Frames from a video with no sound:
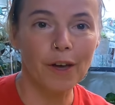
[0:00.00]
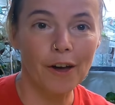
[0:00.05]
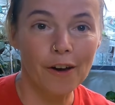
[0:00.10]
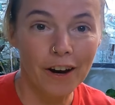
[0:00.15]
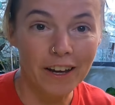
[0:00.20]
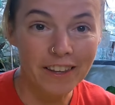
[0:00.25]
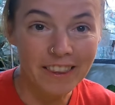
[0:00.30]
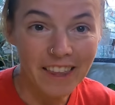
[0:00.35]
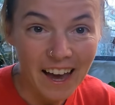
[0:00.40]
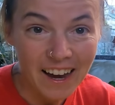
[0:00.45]
All
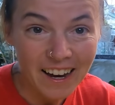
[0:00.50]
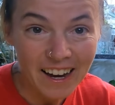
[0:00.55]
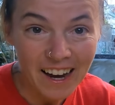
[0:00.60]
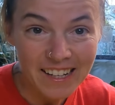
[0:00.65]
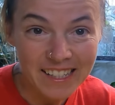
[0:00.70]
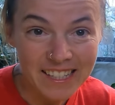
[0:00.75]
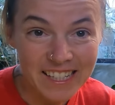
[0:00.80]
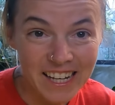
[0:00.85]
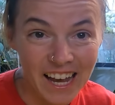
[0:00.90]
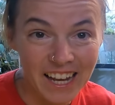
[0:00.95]
right, that
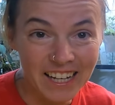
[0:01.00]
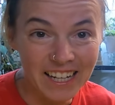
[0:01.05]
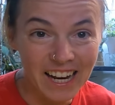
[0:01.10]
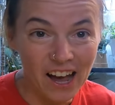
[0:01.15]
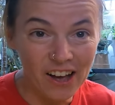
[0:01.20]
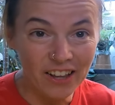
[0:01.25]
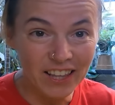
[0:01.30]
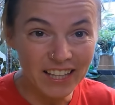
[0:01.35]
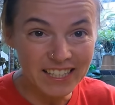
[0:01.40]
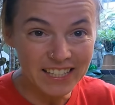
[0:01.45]
guy's done.
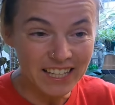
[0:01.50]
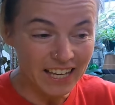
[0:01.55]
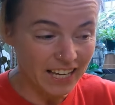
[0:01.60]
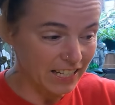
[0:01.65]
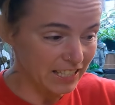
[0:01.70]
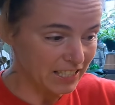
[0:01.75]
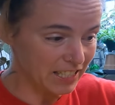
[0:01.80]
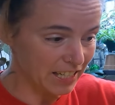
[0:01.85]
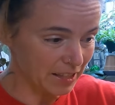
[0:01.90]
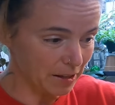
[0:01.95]
Now let's get
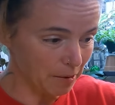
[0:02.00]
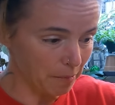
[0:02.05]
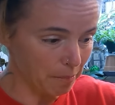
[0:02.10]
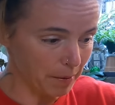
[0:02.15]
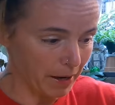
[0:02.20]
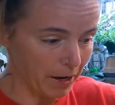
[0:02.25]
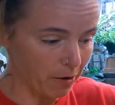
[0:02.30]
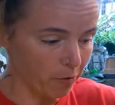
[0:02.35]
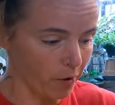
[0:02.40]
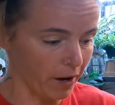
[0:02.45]
into the
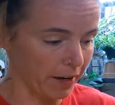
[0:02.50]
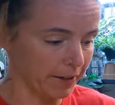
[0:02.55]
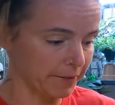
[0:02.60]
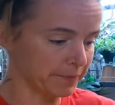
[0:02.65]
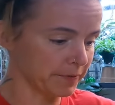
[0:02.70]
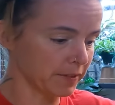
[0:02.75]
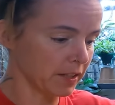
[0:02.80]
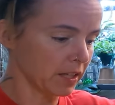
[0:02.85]
big one.